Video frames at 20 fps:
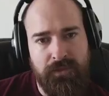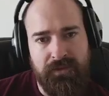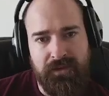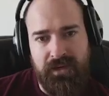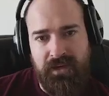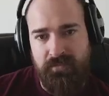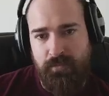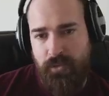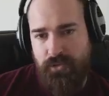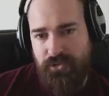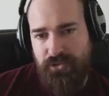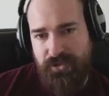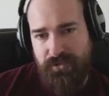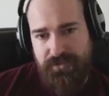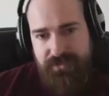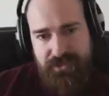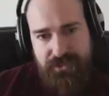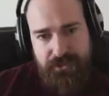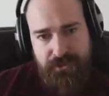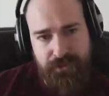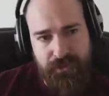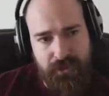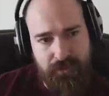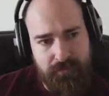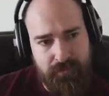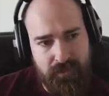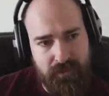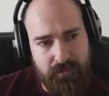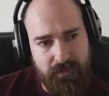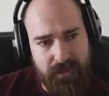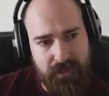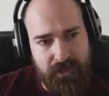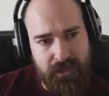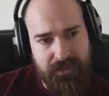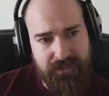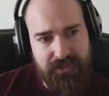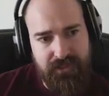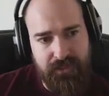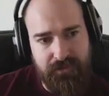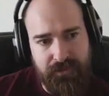think I have more ships queued up that might
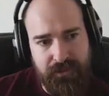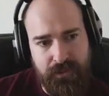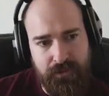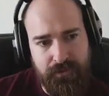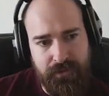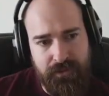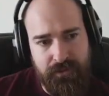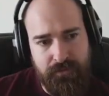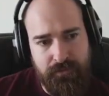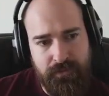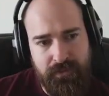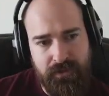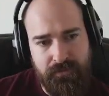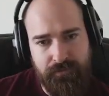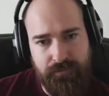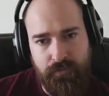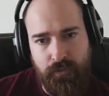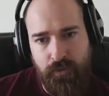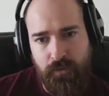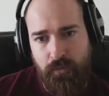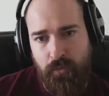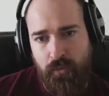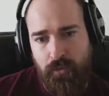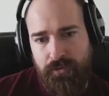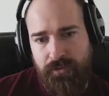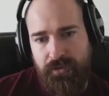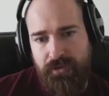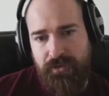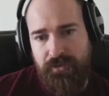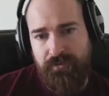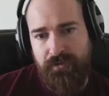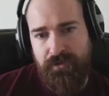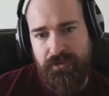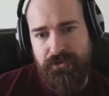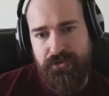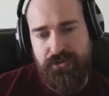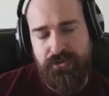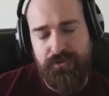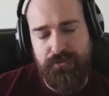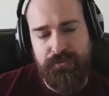accidentally go there. We got four more that need to
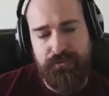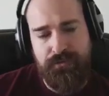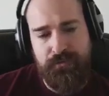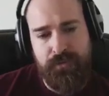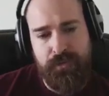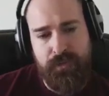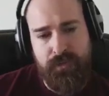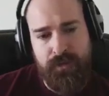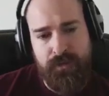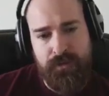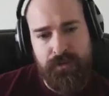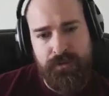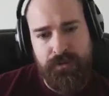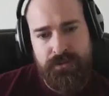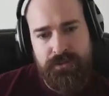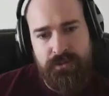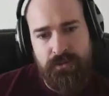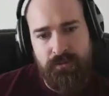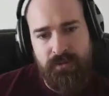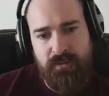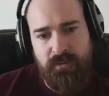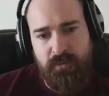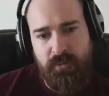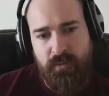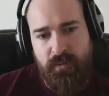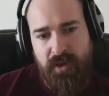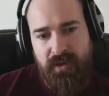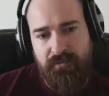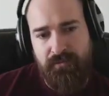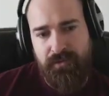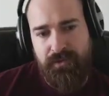finish. So maybe we wait for